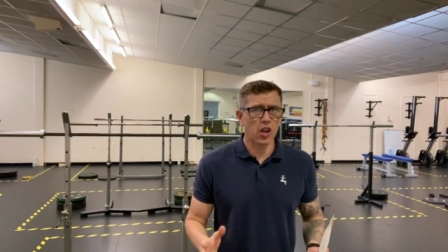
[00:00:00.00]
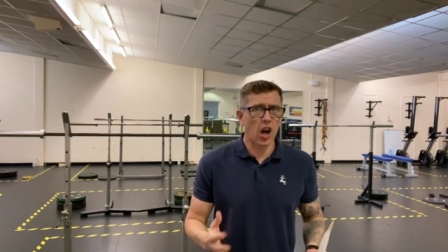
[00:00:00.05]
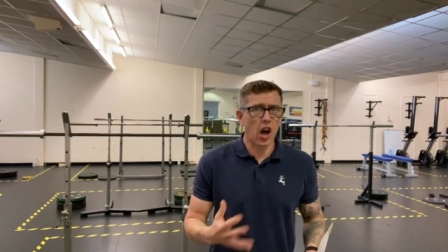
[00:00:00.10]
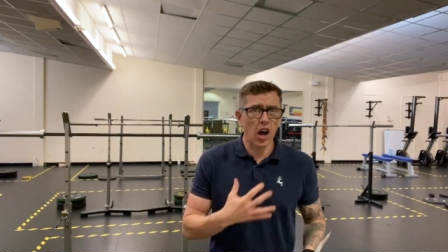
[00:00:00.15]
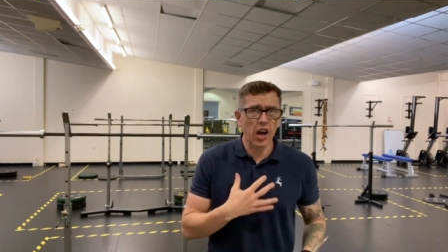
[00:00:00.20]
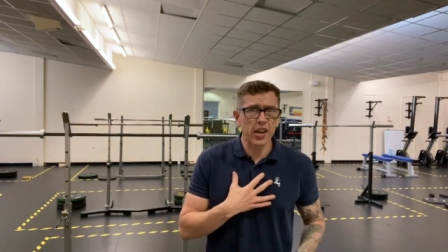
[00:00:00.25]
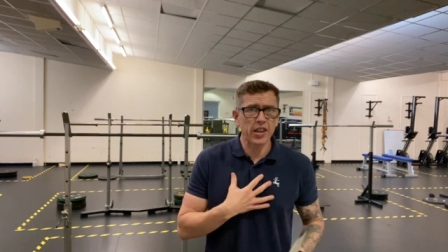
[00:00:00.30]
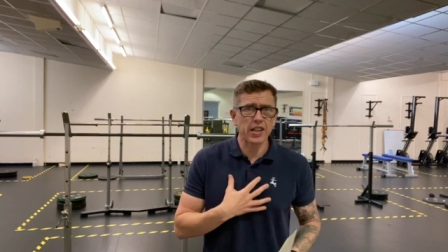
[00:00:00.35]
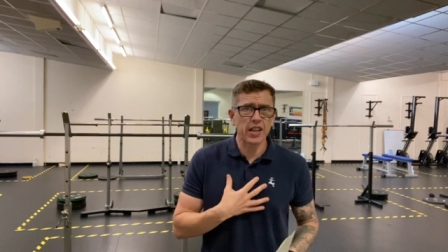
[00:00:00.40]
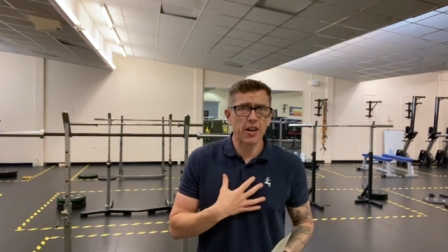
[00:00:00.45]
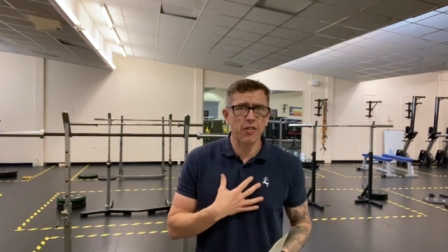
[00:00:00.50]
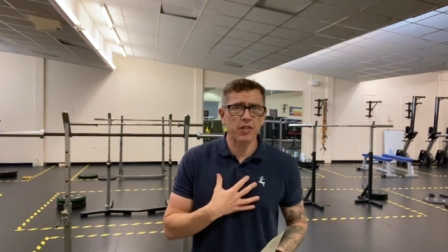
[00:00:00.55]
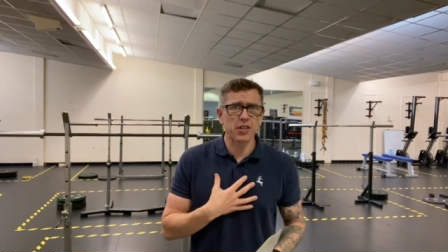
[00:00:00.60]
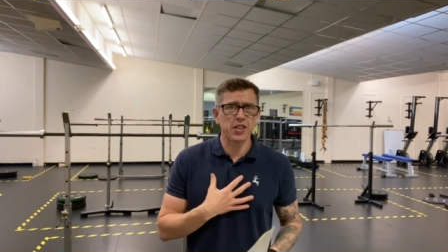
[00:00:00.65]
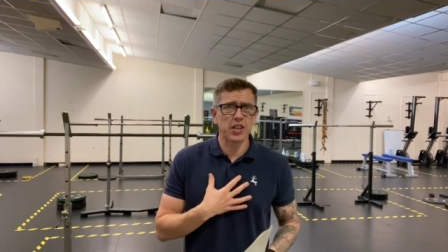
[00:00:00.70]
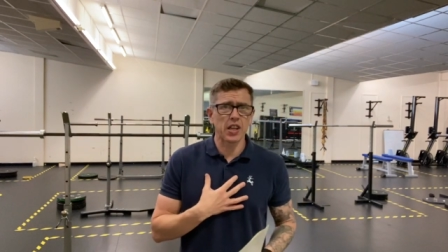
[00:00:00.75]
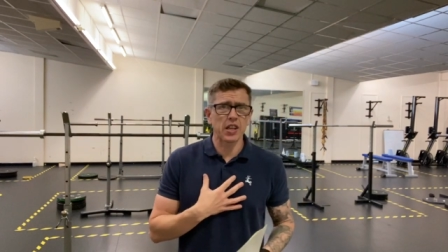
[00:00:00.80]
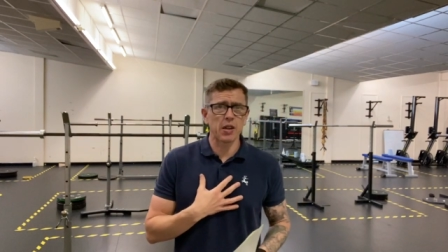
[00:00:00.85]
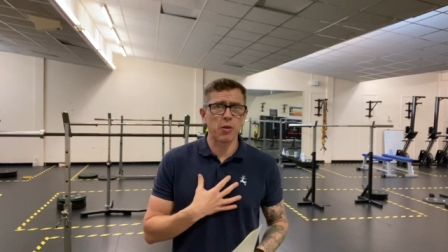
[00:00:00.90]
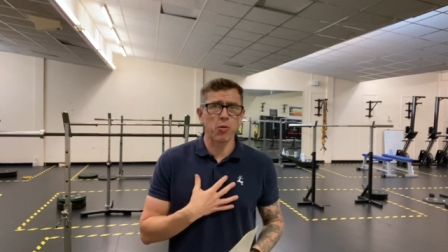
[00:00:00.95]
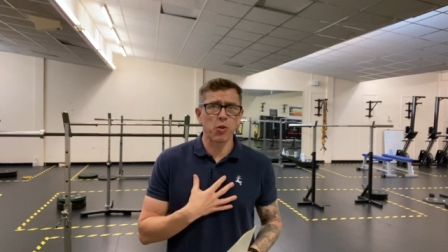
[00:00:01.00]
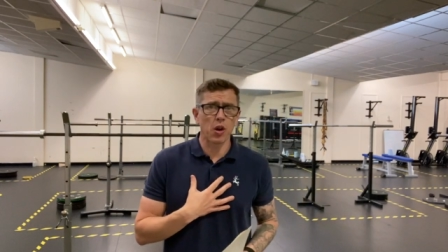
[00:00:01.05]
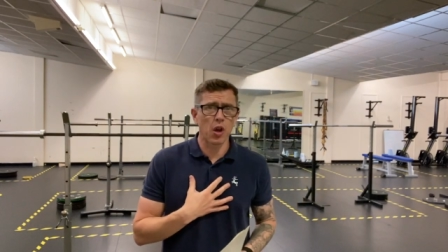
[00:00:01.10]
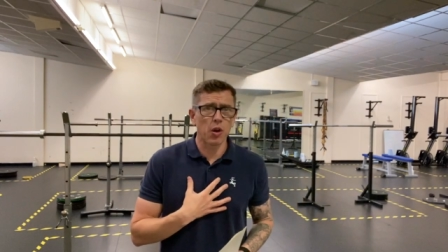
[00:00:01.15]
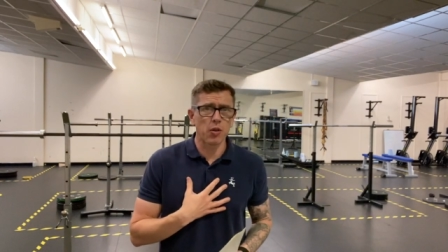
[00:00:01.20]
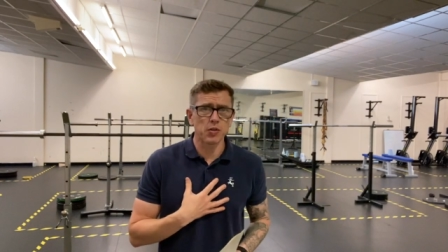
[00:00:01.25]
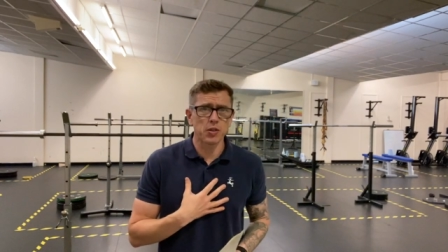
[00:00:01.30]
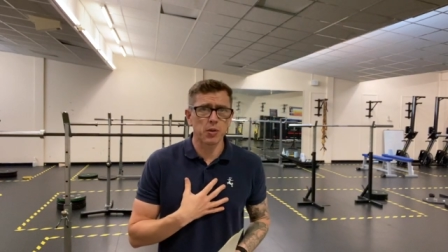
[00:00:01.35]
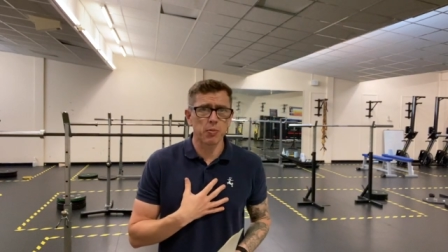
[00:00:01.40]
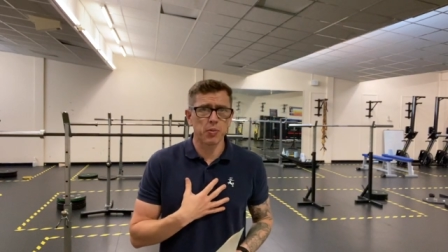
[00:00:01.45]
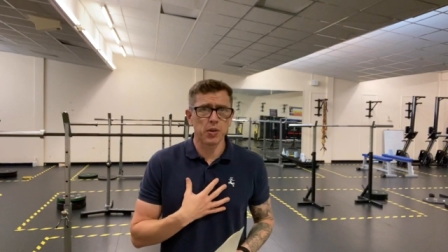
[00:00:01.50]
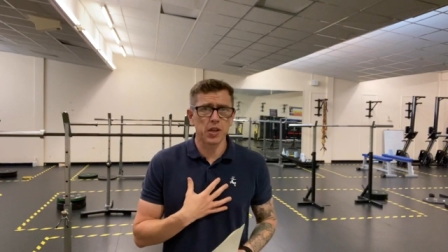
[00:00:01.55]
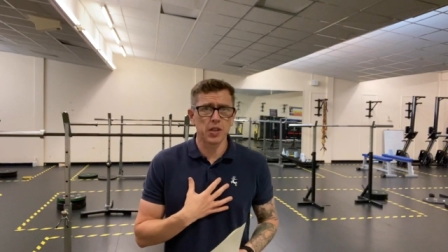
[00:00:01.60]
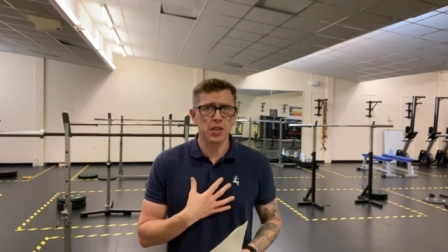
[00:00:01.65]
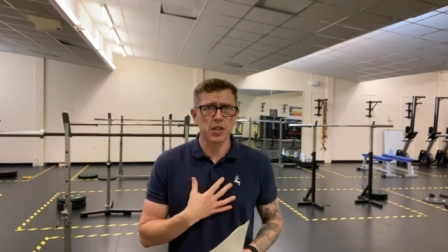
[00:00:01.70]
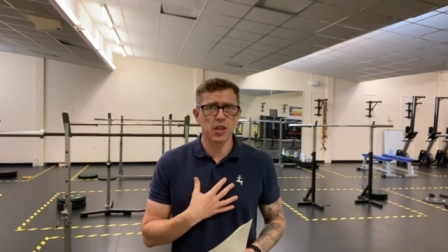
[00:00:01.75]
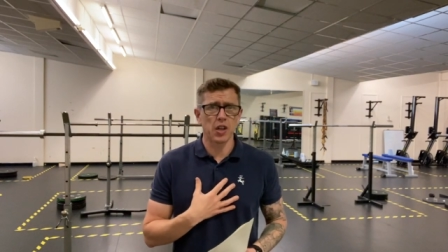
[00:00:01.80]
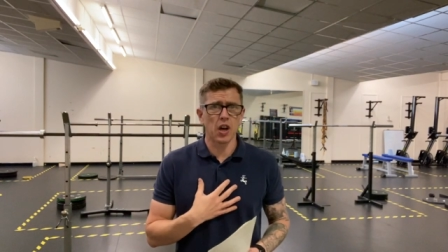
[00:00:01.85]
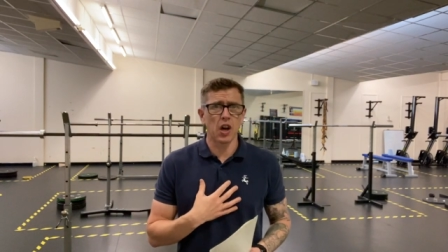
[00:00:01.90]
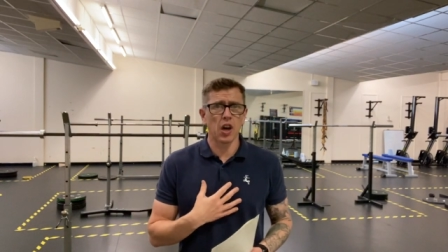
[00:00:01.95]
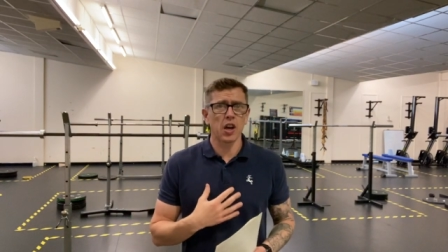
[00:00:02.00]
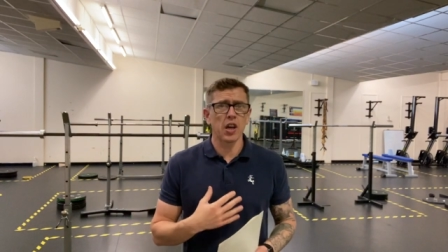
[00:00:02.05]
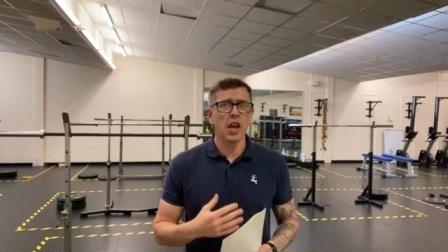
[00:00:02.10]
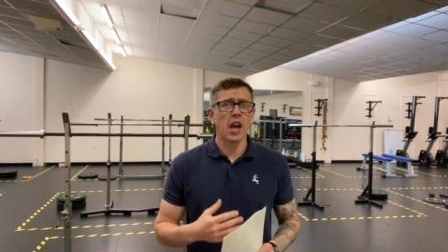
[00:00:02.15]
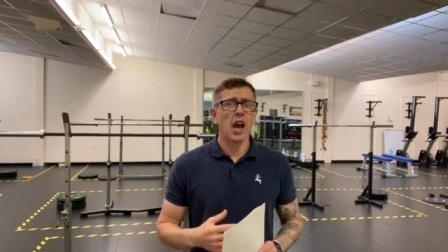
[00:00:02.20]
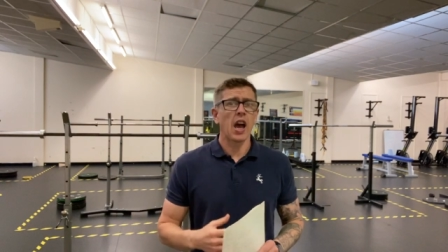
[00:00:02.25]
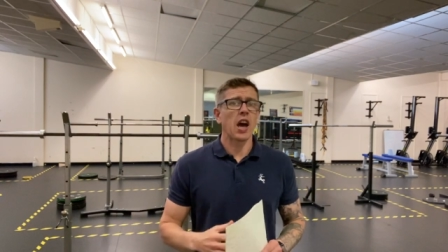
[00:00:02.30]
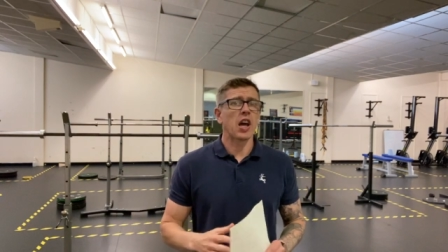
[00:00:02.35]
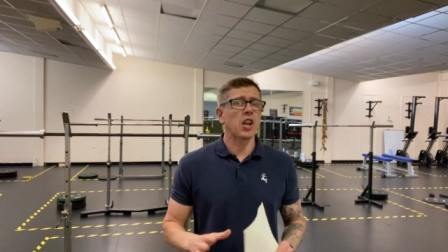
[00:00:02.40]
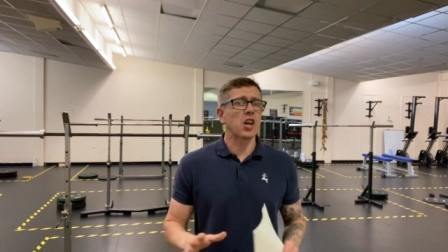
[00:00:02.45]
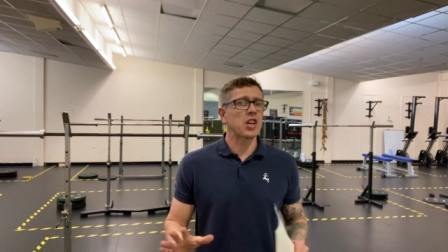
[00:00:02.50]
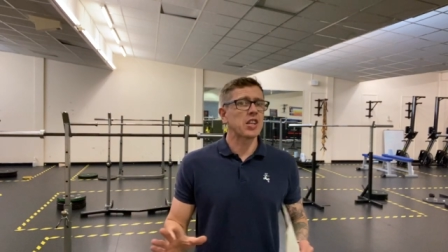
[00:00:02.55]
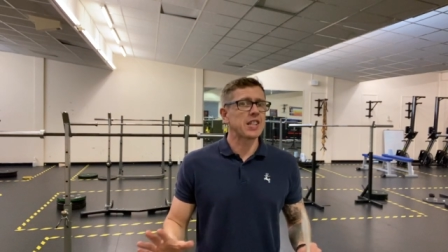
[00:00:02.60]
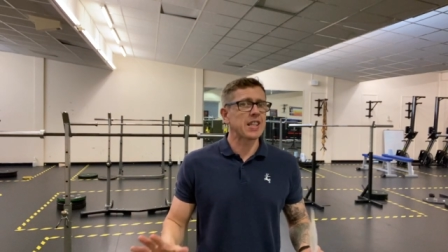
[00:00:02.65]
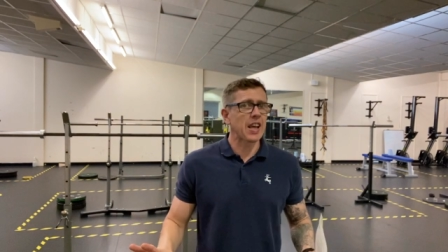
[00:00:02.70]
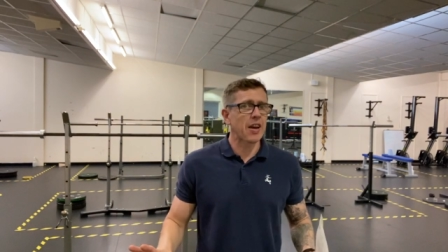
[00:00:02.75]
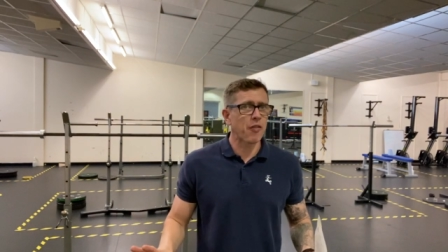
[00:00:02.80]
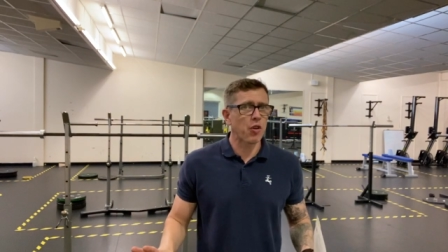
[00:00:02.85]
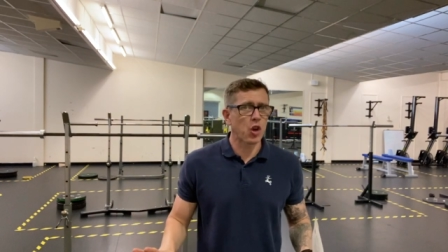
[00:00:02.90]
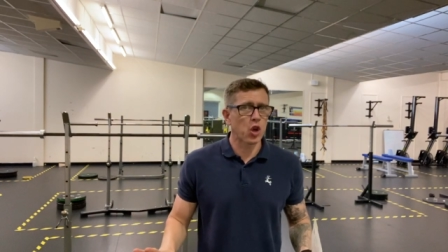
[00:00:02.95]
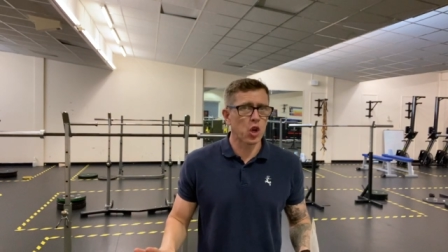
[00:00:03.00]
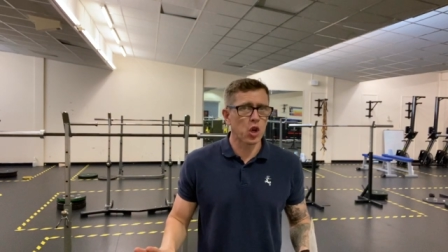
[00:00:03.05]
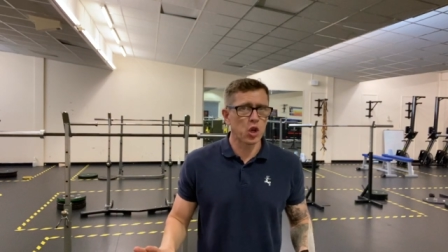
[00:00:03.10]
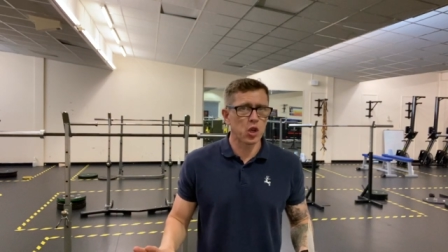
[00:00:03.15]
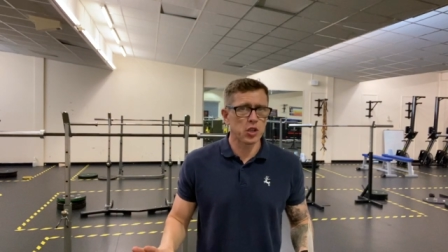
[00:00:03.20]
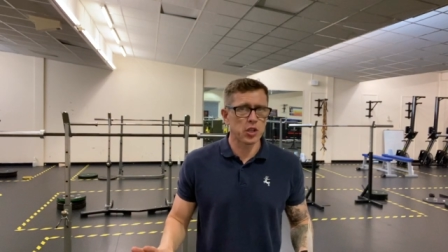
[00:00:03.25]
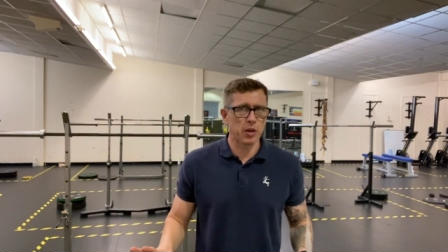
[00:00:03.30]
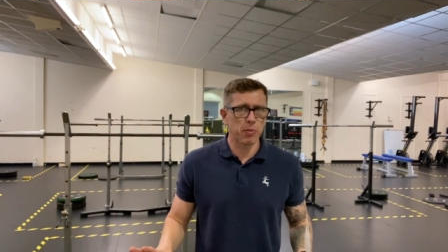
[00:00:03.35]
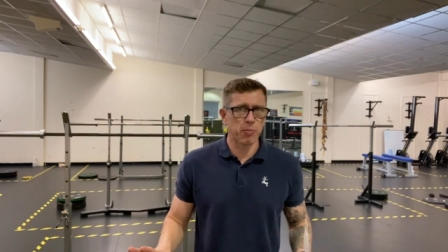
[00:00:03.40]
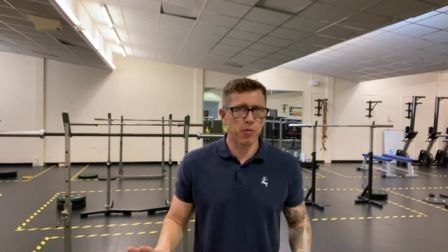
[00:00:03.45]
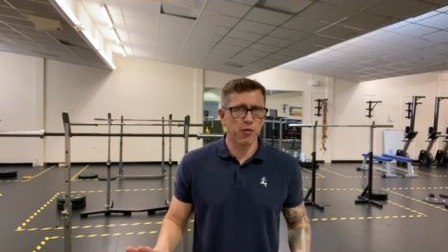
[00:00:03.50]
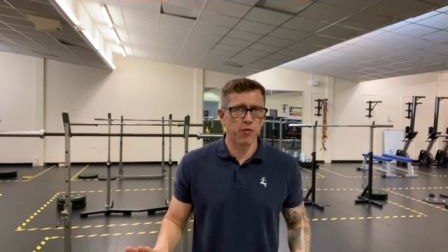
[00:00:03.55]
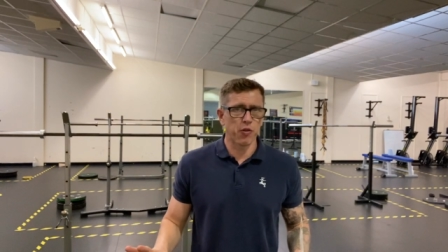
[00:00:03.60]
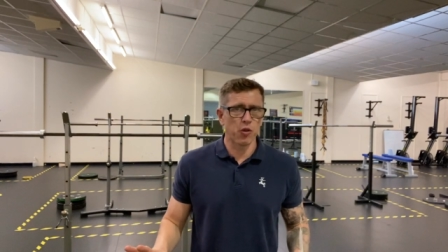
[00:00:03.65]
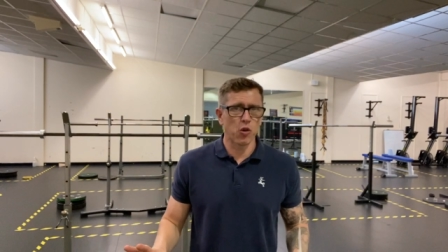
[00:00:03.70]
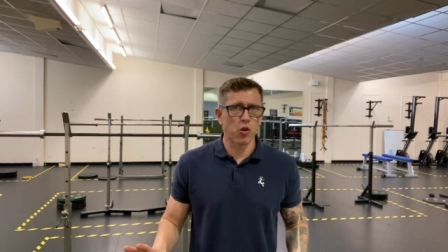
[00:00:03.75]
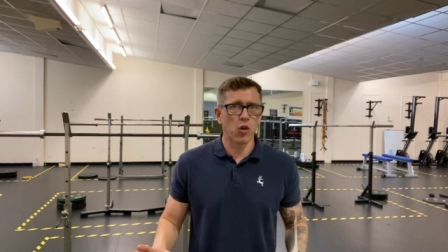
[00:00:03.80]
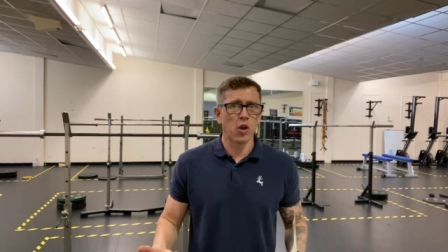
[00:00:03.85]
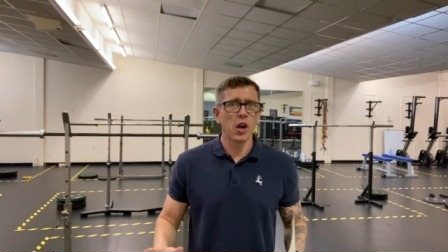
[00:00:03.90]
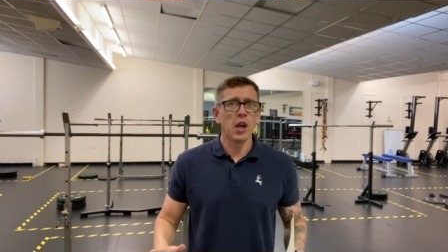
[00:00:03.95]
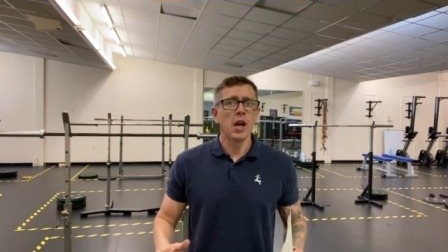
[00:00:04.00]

I had never said it when I was a PTI and I had never heard it before.